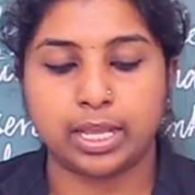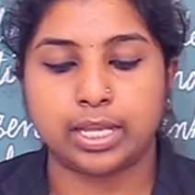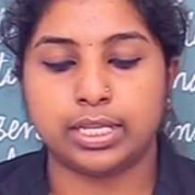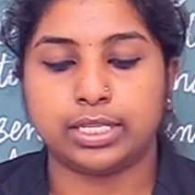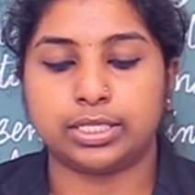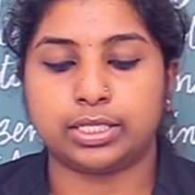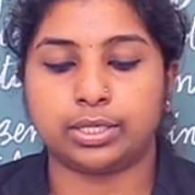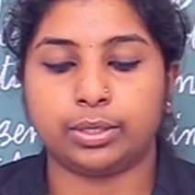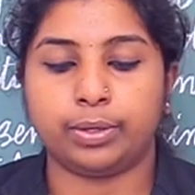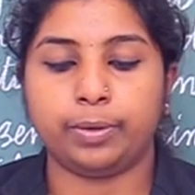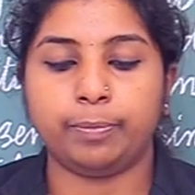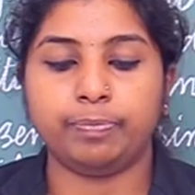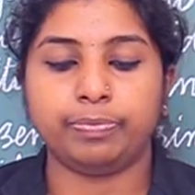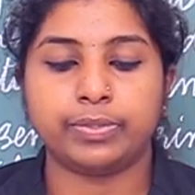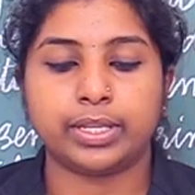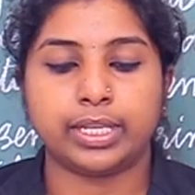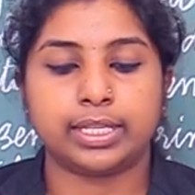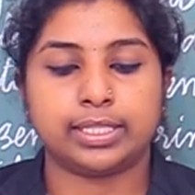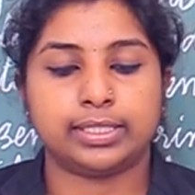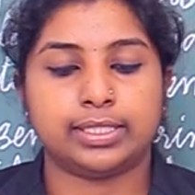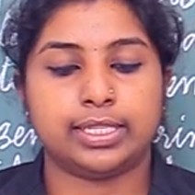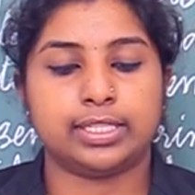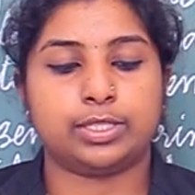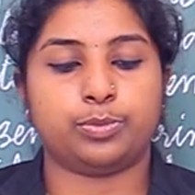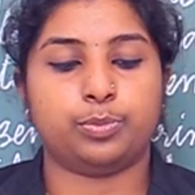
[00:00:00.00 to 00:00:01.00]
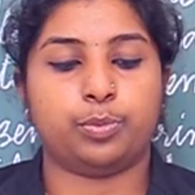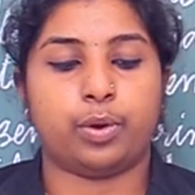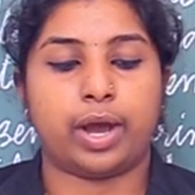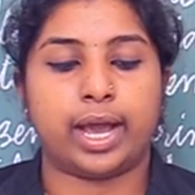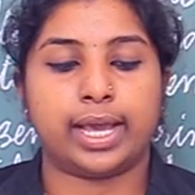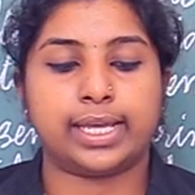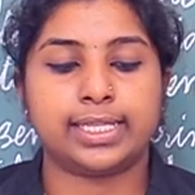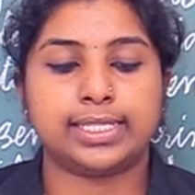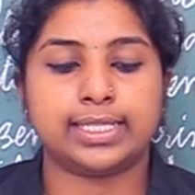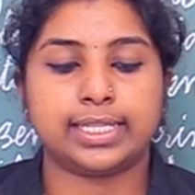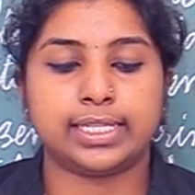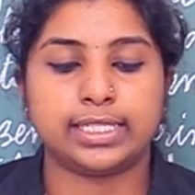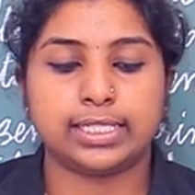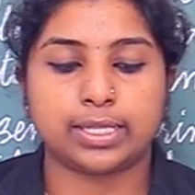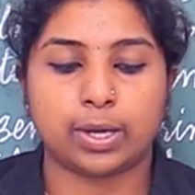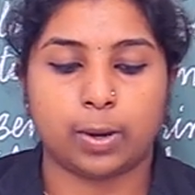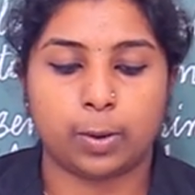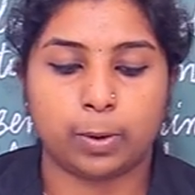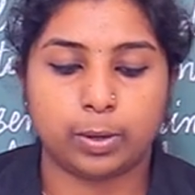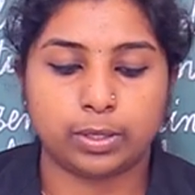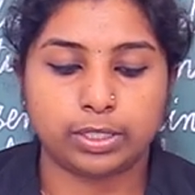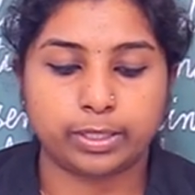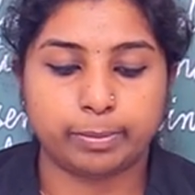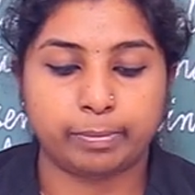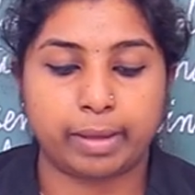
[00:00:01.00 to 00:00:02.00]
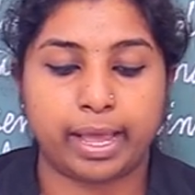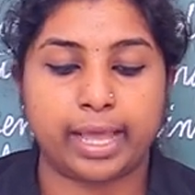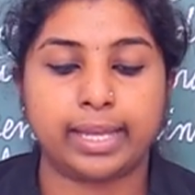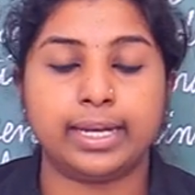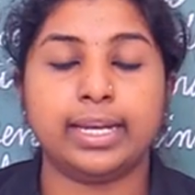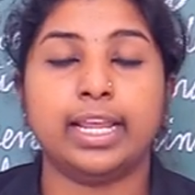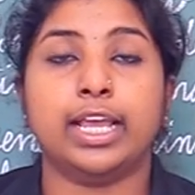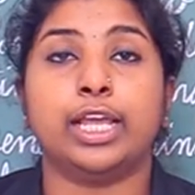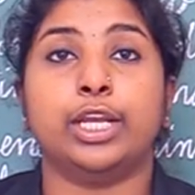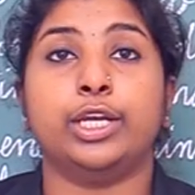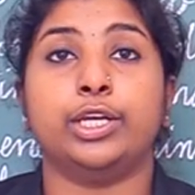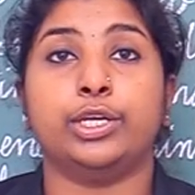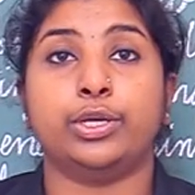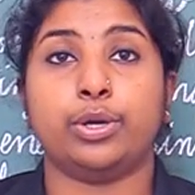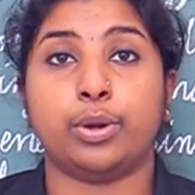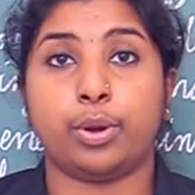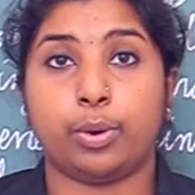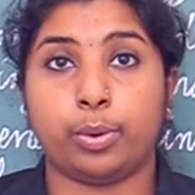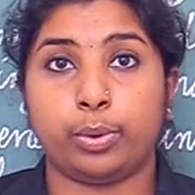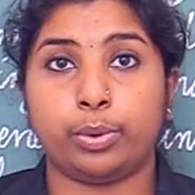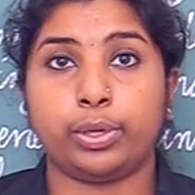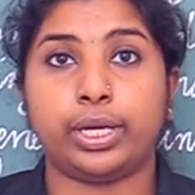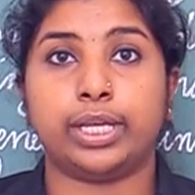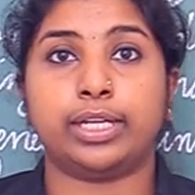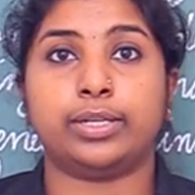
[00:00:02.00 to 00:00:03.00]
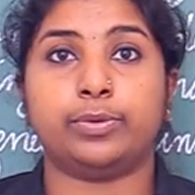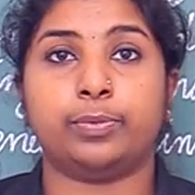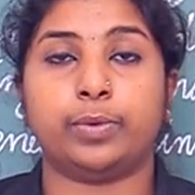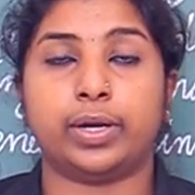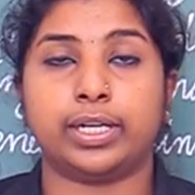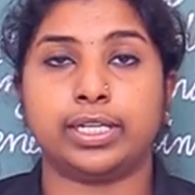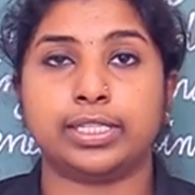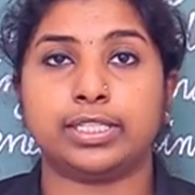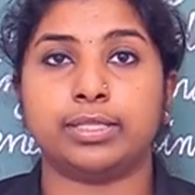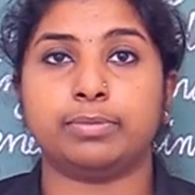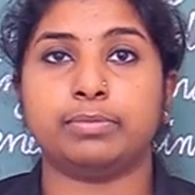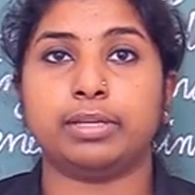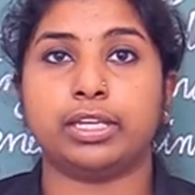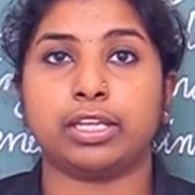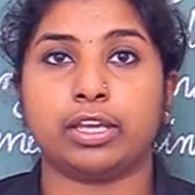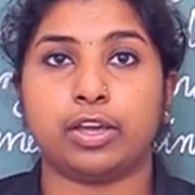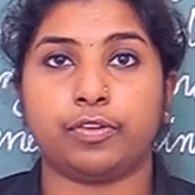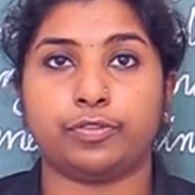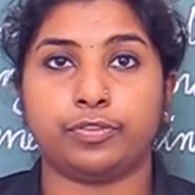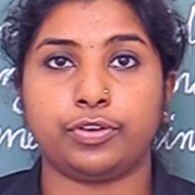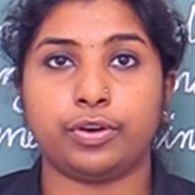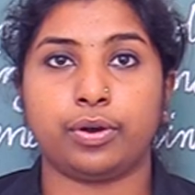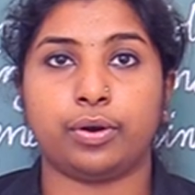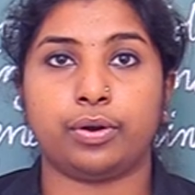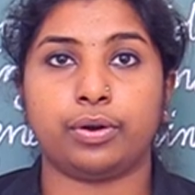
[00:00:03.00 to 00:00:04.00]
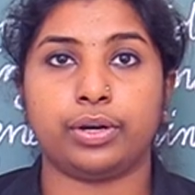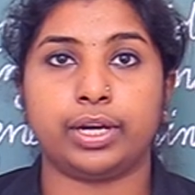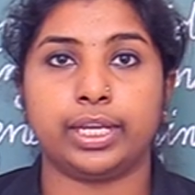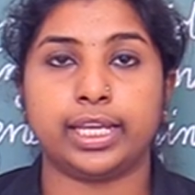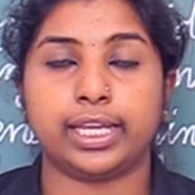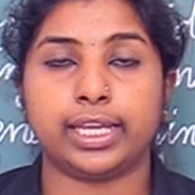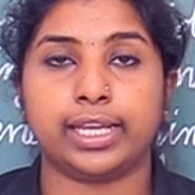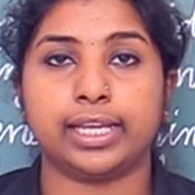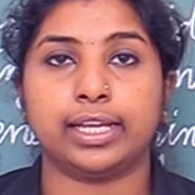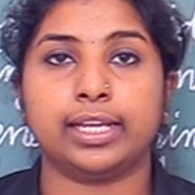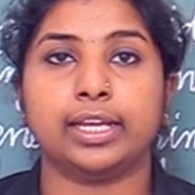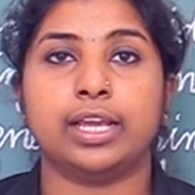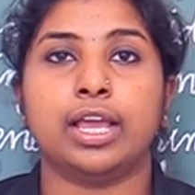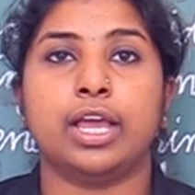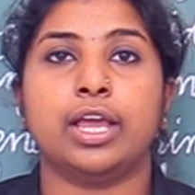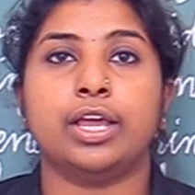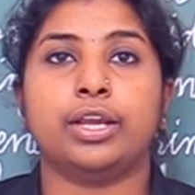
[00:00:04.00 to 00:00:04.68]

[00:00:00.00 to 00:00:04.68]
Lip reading: So this wizened old man nodded. What is the meaning of nodding?